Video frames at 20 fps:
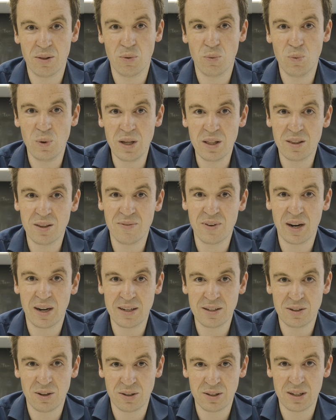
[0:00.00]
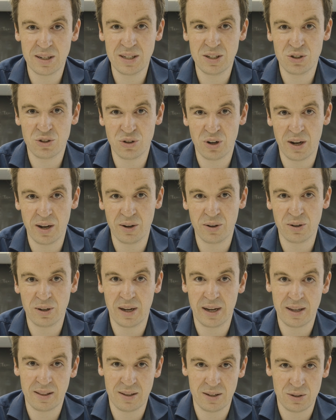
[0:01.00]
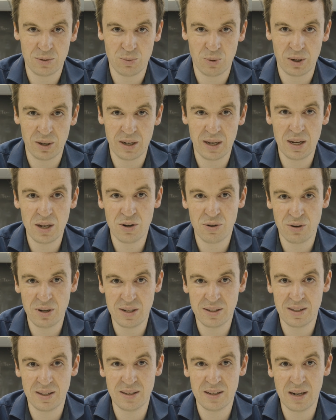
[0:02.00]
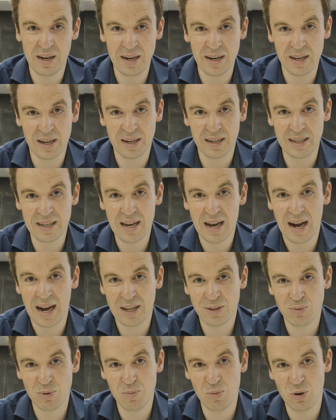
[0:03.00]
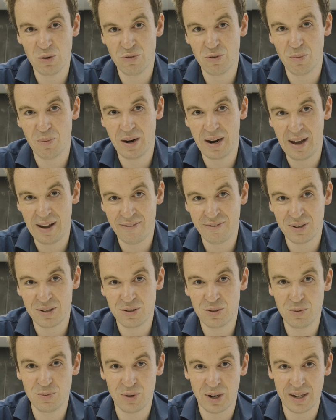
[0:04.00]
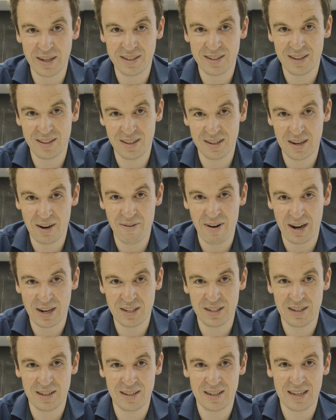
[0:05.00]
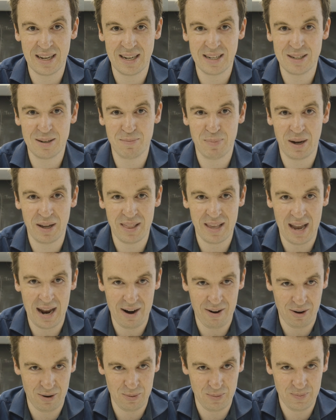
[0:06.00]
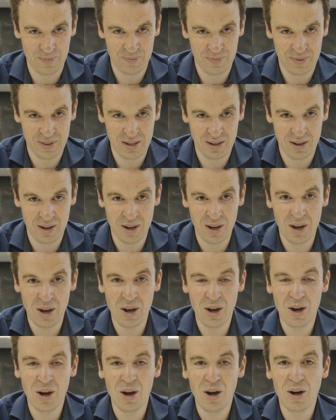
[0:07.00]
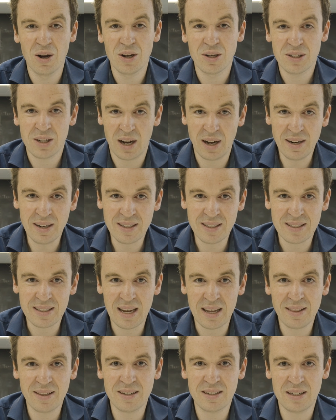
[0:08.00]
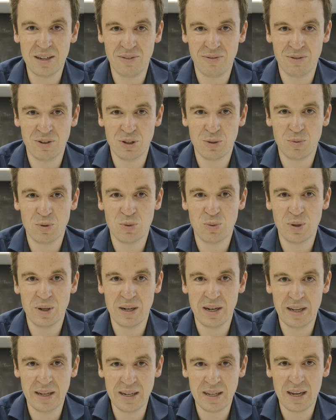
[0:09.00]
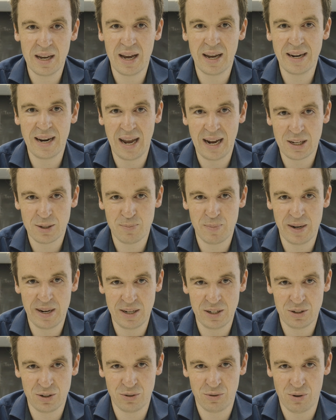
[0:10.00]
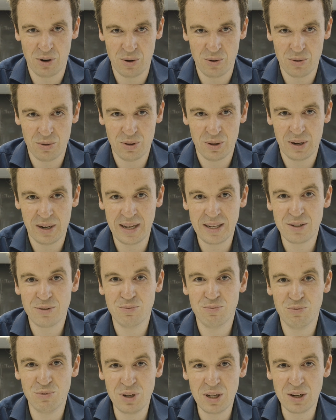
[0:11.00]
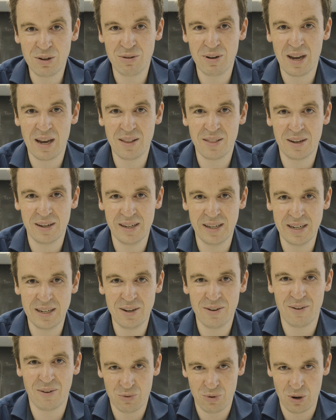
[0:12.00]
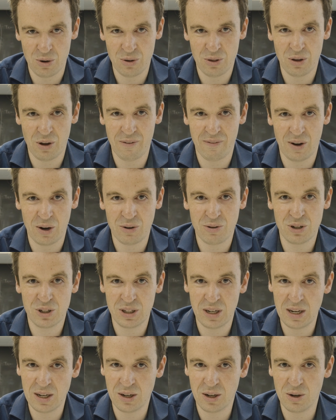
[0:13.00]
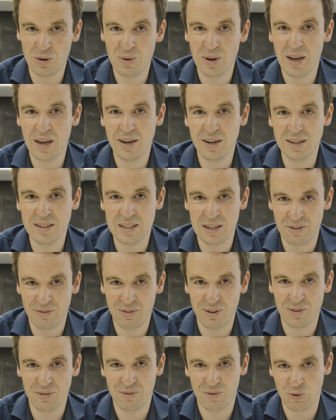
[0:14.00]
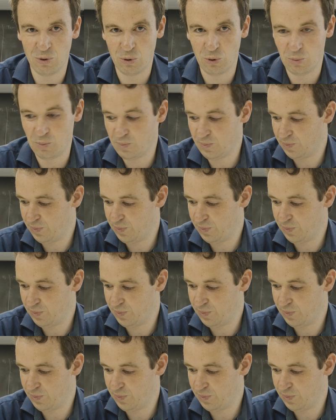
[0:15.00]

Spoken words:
the width of an isosceles triangle like this one increases linearly as we move from left to right in the direction indicated by the arrow. To understand the difference between linear and exponential growth, let's recreate the linear growth of our crescendo in a different form.